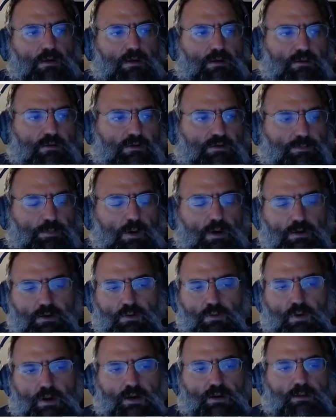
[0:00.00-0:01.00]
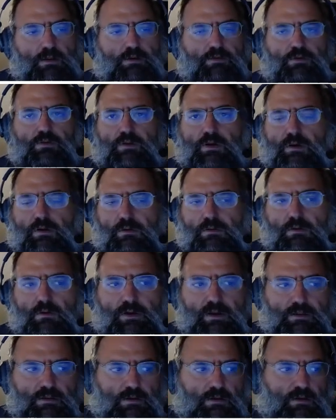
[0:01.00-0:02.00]
The Spark UI lets you take a look
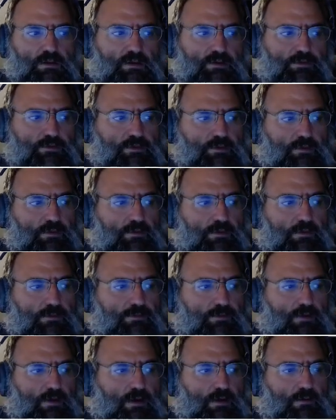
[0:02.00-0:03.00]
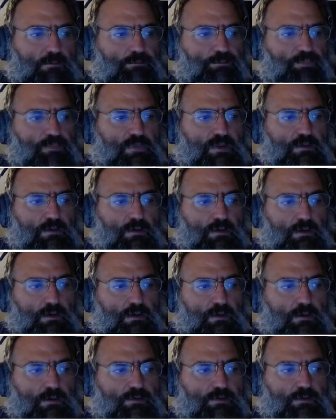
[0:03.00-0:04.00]
at the cluster from
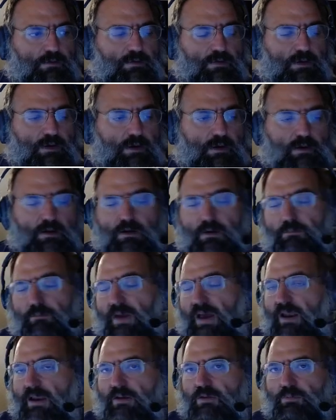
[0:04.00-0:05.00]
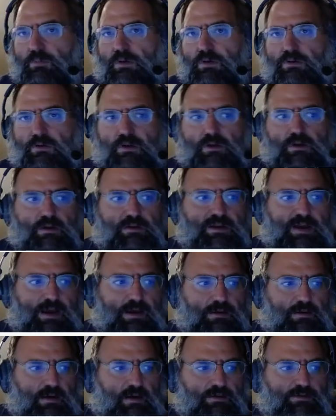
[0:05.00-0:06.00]
essentially a management and a
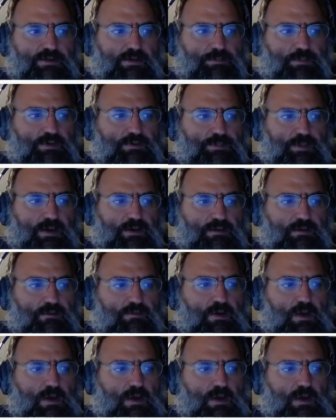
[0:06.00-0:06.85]
diagnostic perspective.